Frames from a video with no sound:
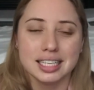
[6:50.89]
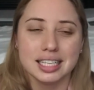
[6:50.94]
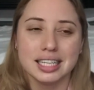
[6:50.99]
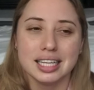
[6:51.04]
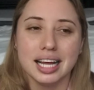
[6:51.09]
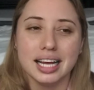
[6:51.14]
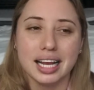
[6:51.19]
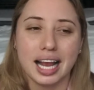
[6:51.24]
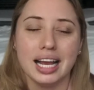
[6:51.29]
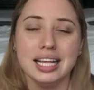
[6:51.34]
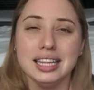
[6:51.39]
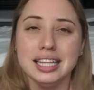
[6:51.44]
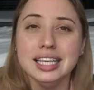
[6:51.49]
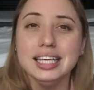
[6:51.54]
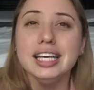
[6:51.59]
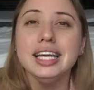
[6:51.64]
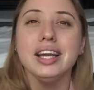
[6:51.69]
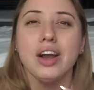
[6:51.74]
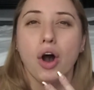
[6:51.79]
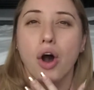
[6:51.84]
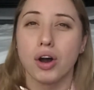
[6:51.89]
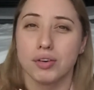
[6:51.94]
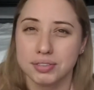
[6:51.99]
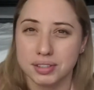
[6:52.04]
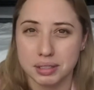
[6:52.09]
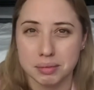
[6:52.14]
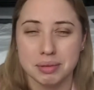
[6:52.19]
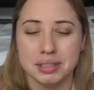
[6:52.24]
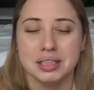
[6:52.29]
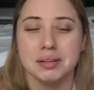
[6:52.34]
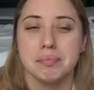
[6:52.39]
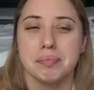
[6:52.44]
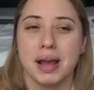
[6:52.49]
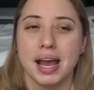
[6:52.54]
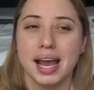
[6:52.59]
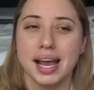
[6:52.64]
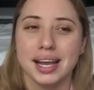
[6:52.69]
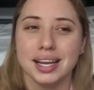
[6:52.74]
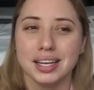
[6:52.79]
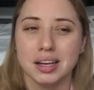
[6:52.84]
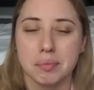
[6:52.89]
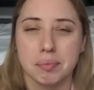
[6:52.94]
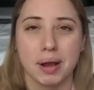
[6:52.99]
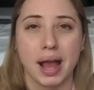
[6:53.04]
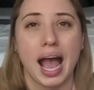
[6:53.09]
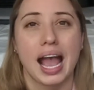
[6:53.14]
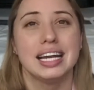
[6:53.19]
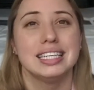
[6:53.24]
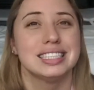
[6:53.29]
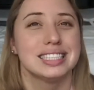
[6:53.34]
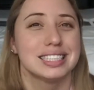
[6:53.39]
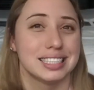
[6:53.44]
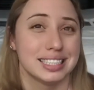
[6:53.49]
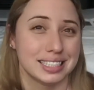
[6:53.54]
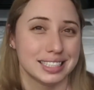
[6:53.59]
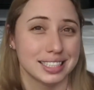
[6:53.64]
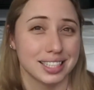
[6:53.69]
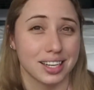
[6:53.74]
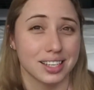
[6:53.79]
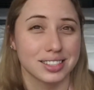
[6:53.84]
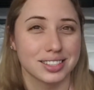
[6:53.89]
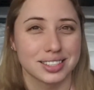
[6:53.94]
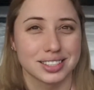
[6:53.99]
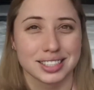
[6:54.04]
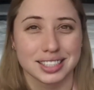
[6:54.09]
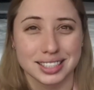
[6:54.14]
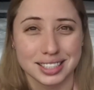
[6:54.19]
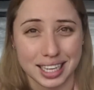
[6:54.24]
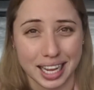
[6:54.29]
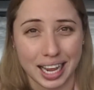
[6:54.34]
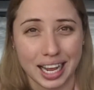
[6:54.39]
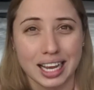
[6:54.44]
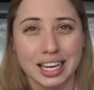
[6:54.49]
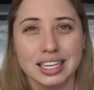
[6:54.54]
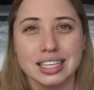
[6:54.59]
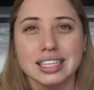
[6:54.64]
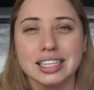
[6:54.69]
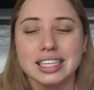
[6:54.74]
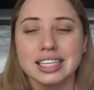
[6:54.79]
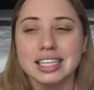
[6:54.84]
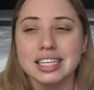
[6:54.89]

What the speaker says: like, I think he offered me the bag, but I just didn't understand.